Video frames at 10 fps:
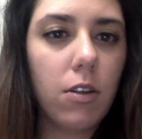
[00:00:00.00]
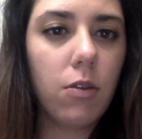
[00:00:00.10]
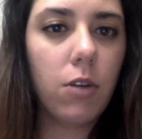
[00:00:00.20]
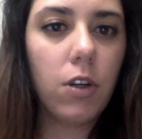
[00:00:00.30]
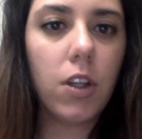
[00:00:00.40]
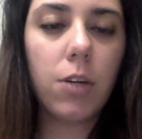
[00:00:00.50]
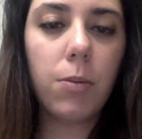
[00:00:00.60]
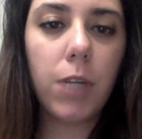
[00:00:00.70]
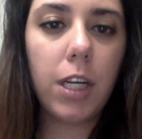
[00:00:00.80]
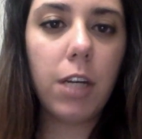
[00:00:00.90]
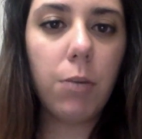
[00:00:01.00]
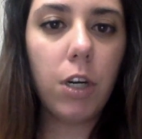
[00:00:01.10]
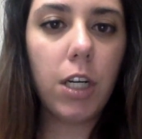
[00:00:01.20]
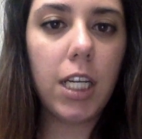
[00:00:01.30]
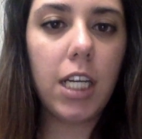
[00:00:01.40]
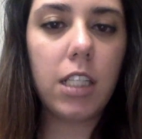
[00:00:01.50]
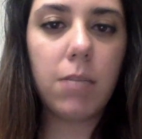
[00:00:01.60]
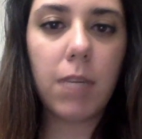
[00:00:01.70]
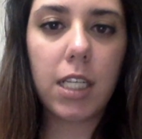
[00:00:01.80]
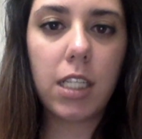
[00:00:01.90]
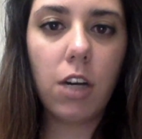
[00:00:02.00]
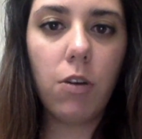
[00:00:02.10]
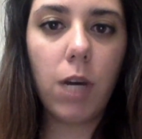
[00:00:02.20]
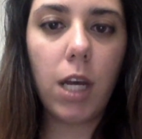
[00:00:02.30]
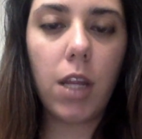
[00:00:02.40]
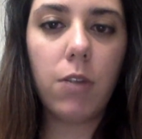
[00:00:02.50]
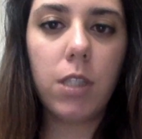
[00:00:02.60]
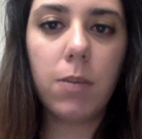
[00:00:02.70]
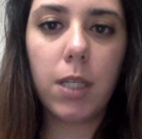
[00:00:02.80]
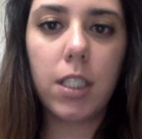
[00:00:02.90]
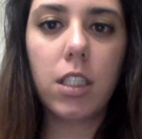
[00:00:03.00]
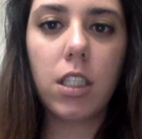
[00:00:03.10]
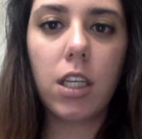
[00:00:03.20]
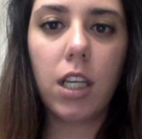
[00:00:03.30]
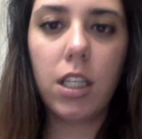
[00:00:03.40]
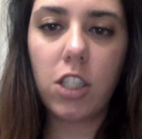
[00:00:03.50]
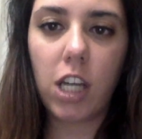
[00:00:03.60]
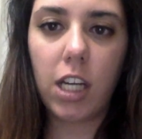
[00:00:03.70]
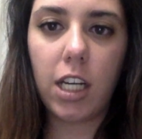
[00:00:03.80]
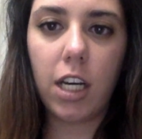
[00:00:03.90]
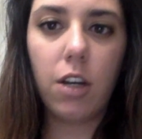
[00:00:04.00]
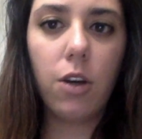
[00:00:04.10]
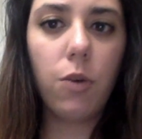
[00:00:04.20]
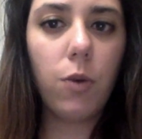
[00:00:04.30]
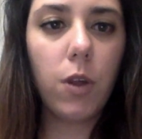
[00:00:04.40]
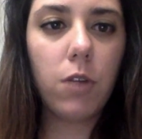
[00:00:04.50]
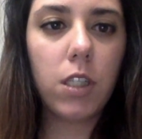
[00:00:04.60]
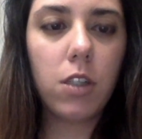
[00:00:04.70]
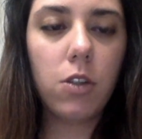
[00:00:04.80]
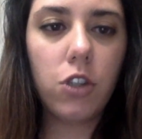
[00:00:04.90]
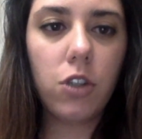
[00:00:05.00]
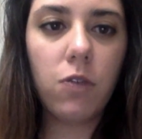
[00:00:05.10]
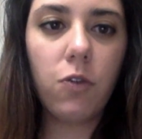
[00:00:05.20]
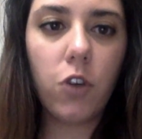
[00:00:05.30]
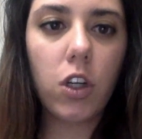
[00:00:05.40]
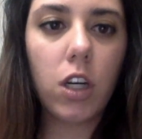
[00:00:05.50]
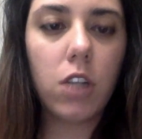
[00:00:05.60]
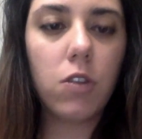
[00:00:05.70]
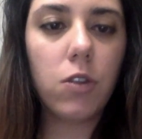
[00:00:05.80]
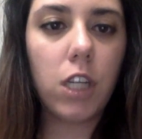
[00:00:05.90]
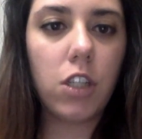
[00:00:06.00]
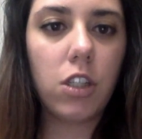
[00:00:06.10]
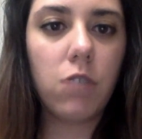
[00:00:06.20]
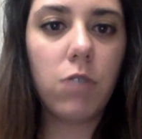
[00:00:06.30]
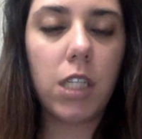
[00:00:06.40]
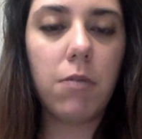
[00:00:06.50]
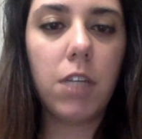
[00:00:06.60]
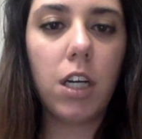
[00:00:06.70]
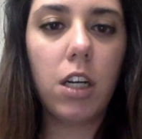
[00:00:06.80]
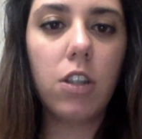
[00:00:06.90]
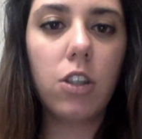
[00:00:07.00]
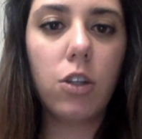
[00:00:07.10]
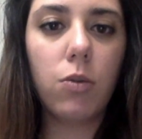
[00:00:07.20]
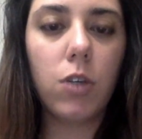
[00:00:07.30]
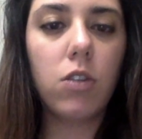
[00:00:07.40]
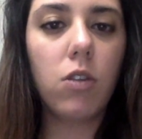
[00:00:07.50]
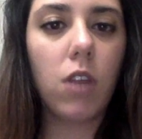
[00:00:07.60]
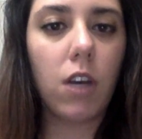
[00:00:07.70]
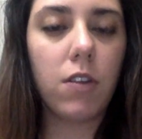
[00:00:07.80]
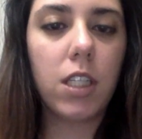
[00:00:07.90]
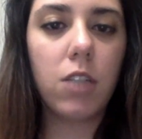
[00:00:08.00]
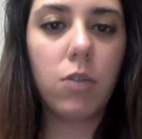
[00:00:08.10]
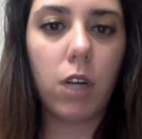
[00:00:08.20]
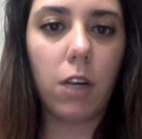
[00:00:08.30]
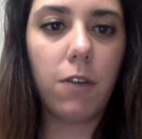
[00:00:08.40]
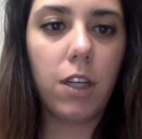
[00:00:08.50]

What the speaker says: where the complaining party is Mexico and the respondent is China, with a resolution for consultation received on October 2012.